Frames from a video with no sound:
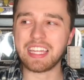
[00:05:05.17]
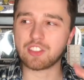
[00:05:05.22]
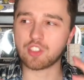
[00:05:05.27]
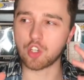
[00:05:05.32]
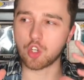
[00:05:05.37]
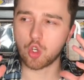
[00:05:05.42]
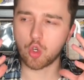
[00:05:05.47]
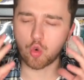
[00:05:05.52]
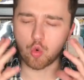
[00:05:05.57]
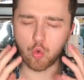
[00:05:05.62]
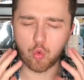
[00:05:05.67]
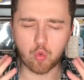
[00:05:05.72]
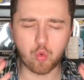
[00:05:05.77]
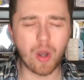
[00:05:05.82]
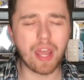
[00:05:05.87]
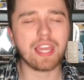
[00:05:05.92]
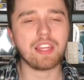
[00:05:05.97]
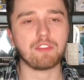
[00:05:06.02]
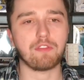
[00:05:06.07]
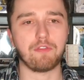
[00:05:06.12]
It's a
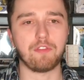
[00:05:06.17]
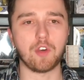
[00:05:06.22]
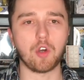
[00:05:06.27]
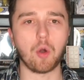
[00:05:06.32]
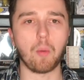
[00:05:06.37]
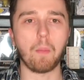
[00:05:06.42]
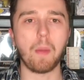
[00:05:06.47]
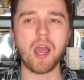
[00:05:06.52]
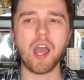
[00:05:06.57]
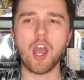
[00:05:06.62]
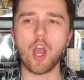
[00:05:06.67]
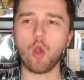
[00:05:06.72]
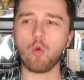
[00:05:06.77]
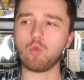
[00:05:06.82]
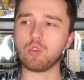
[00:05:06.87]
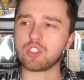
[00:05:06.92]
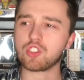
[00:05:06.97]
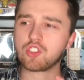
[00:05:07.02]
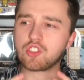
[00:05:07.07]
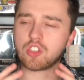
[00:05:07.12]
great film
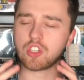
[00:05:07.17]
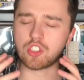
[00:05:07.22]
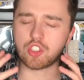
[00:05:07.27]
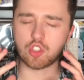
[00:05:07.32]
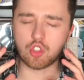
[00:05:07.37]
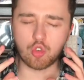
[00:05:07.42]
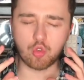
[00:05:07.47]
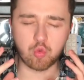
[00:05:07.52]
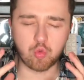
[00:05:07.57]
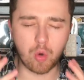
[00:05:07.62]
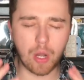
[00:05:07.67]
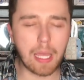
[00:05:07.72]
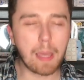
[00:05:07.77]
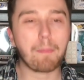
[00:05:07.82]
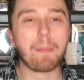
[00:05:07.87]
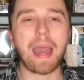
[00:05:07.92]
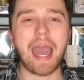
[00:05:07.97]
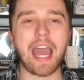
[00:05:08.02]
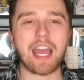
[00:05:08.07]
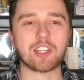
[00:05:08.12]
with such
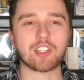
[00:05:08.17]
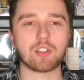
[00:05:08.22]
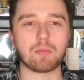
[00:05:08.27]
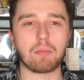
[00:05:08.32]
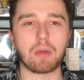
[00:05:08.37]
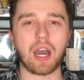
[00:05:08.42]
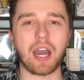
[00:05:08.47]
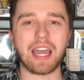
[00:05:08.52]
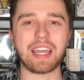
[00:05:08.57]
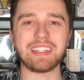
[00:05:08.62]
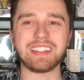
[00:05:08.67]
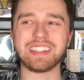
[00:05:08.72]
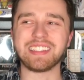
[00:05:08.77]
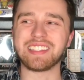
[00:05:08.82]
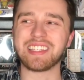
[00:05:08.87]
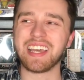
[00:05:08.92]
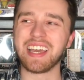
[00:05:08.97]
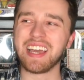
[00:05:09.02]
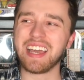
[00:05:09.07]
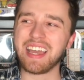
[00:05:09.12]
great passion behind
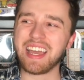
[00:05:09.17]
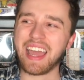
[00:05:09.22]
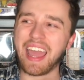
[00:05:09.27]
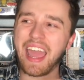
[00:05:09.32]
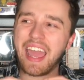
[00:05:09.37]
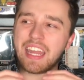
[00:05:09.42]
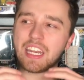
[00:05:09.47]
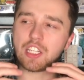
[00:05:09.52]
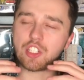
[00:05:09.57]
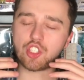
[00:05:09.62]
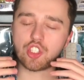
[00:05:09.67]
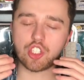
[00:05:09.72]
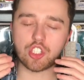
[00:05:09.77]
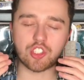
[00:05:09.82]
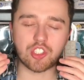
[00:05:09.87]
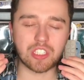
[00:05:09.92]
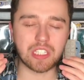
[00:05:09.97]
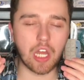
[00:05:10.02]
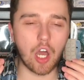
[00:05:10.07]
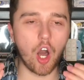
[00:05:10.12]
it, and it's
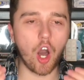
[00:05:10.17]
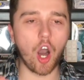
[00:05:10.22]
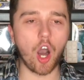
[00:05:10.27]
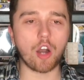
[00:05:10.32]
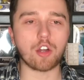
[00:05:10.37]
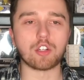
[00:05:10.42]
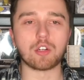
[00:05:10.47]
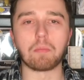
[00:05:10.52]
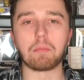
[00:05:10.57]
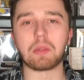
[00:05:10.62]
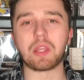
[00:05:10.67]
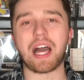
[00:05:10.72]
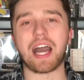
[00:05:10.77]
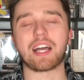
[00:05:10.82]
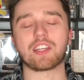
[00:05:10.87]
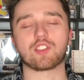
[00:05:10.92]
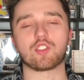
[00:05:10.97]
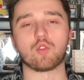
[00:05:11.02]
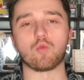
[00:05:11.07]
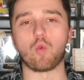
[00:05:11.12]
just an utter blast to